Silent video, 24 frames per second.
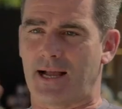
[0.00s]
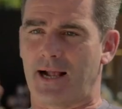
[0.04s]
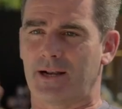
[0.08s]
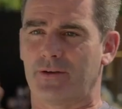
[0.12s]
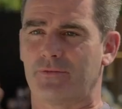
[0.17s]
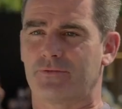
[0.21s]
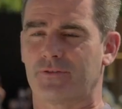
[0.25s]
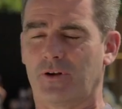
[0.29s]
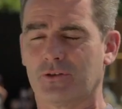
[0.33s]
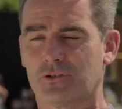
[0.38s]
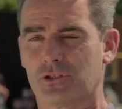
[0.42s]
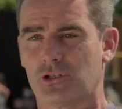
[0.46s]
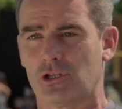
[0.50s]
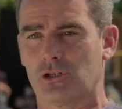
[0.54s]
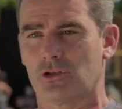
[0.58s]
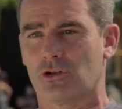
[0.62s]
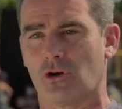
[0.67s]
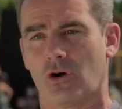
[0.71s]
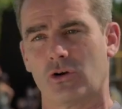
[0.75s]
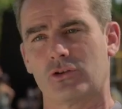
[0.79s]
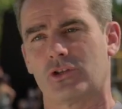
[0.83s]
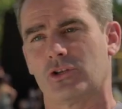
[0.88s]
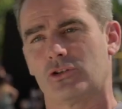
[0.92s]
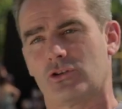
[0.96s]
down in front of the
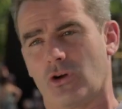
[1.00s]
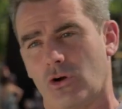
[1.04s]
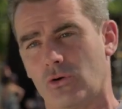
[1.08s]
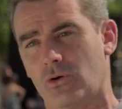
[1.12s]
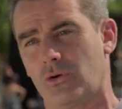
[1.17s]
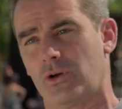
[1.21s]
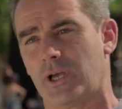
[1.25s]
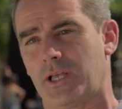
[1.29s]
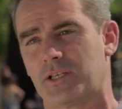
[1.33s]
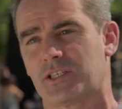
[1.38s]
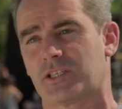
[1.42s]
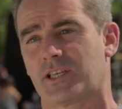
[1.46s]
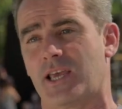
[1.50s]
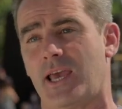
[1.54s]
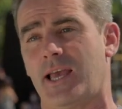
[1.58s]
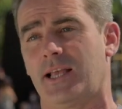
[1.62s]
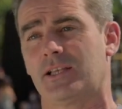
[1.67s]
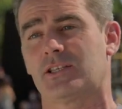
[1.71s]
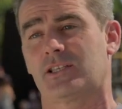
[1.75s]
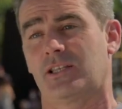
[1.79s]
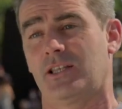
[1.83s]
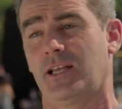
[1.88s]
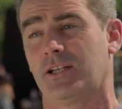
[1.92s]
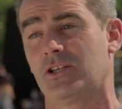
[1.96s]
dog. The dog will get
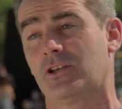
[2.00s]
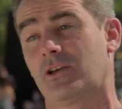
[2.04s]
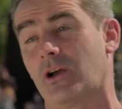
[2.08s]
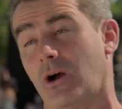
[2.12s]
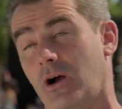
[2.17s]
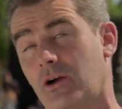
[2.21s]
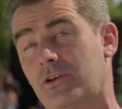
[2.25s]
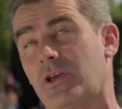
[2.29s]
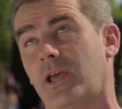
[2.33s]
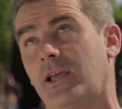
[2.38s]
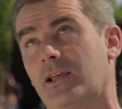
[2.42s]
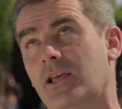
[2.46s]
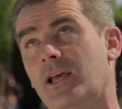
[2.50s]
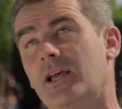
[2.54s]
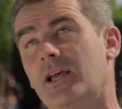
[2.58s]
scared. So then you go, OK,